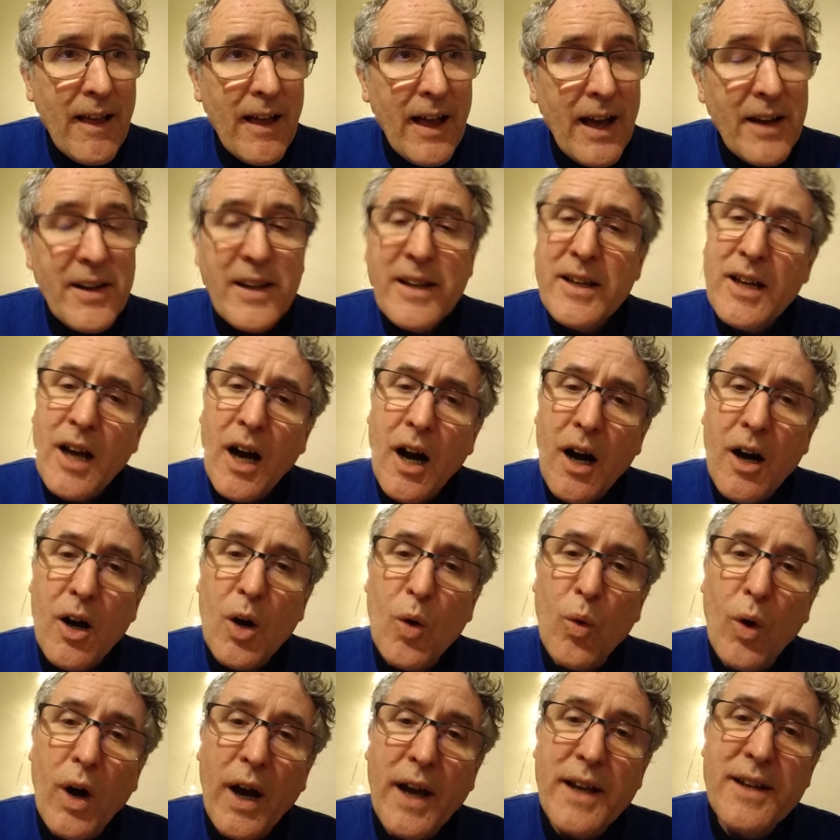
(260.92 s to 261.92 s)
and he can't
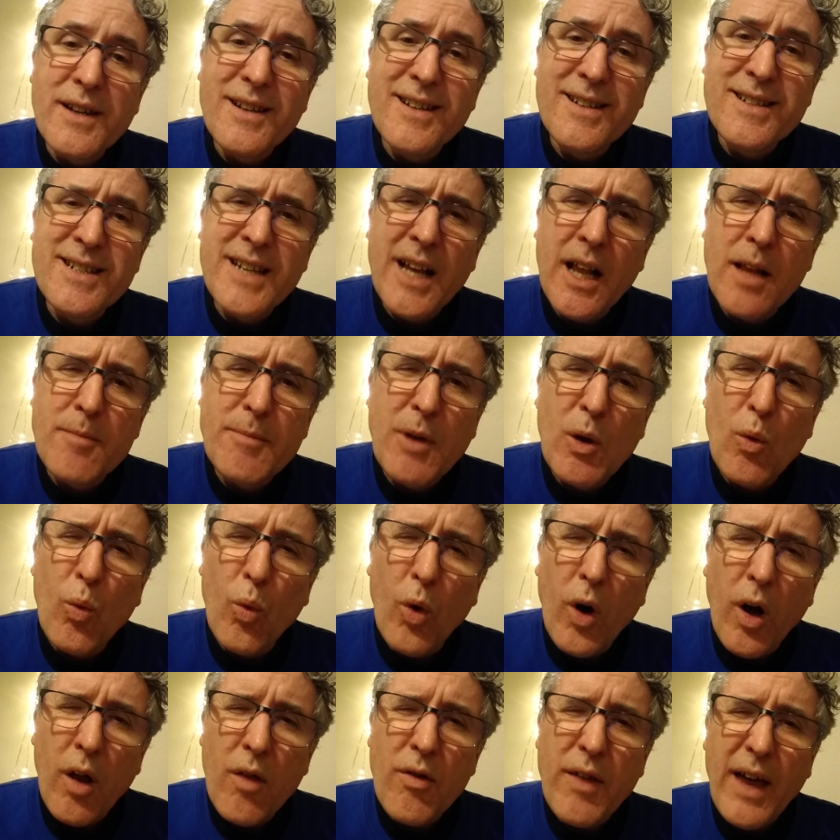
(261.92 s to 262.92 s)
quite tell me
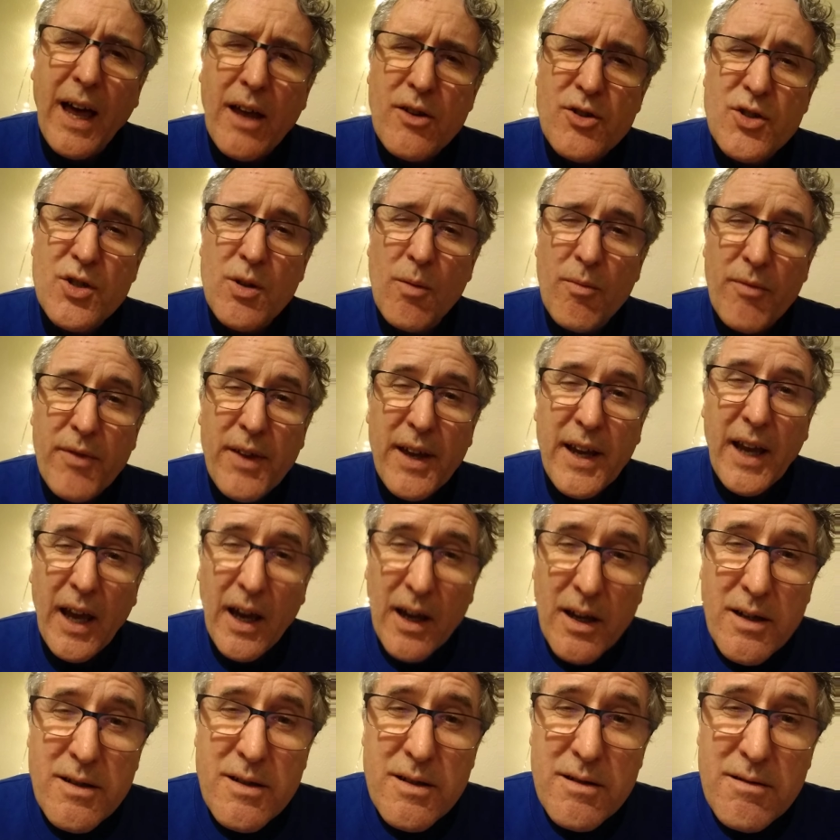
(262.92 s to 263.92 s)
what that something
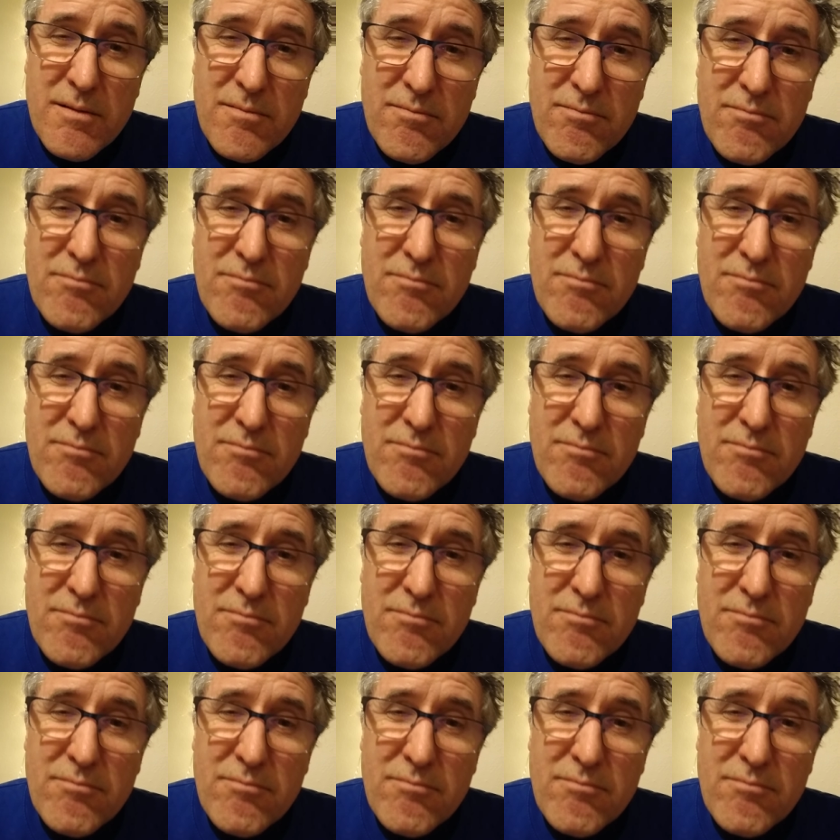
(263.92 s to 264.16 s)
is,